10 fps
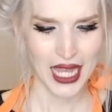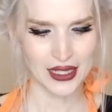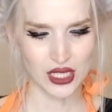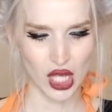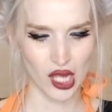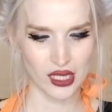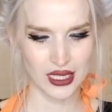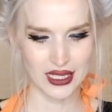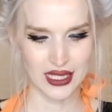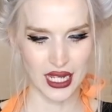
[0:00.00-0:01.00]
It's called
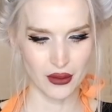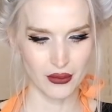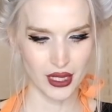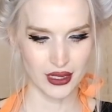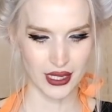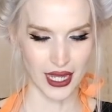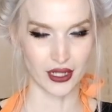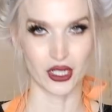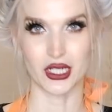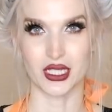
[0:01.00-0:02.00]
Stem
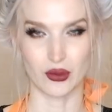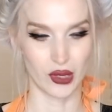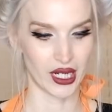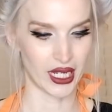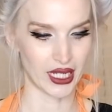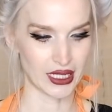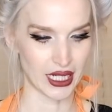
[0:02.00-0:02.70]
Cider is the brand,